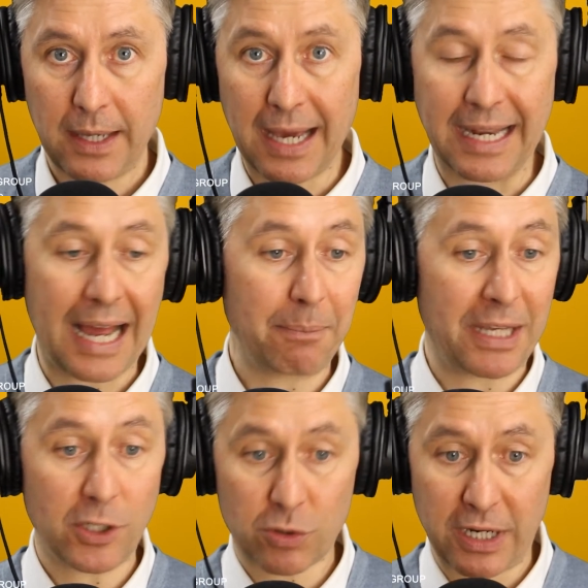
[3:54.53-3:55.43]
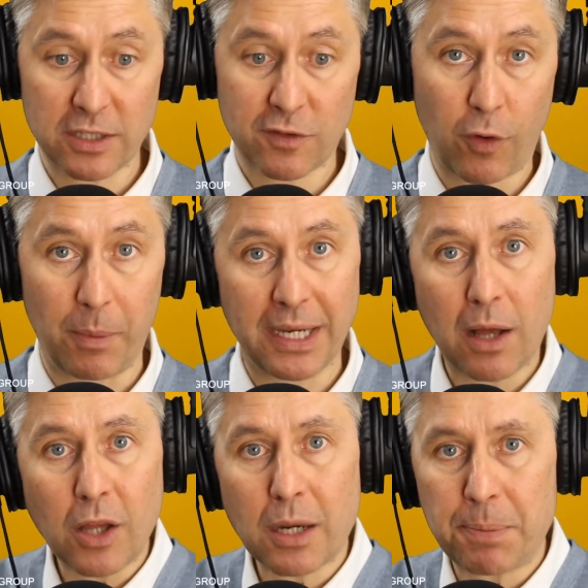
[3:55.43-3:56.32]
And I mean transform it.
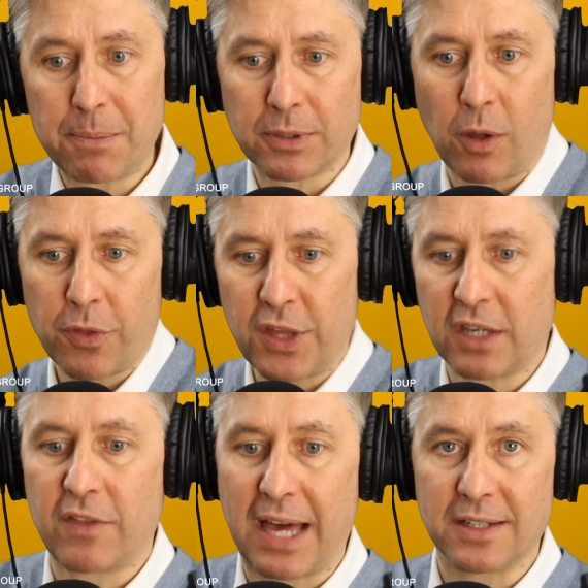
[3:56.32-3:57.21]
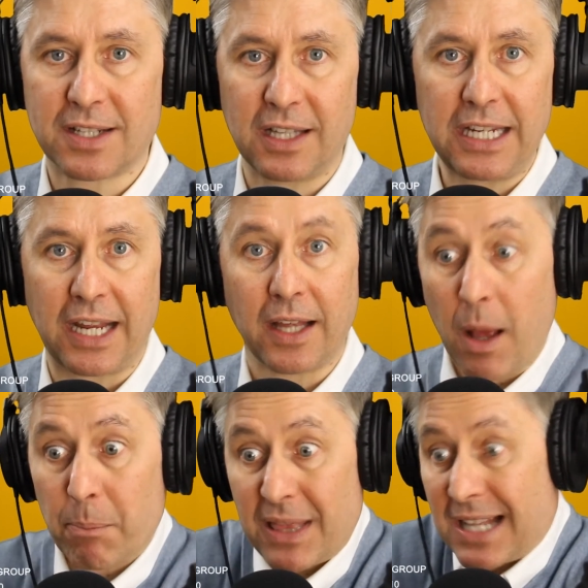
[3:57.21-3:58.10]
Now, a lot of people don't think of that as cleaning,
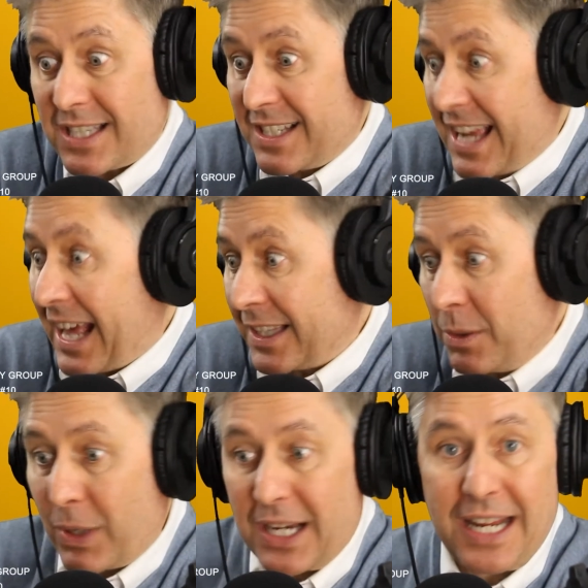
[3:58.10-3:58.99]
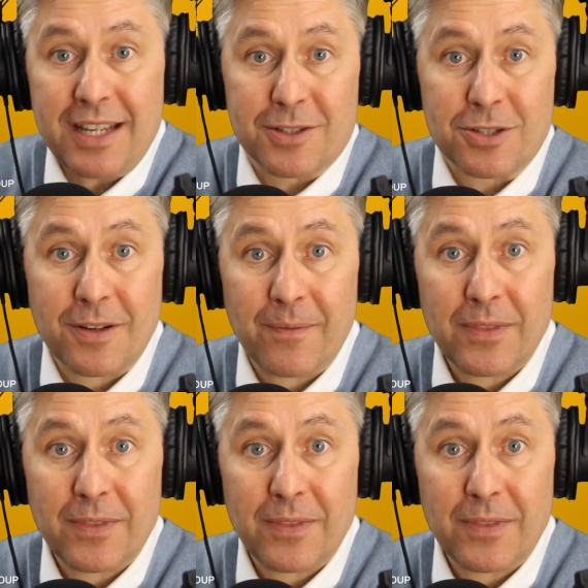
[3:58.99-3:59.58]
but that's exactly what it is.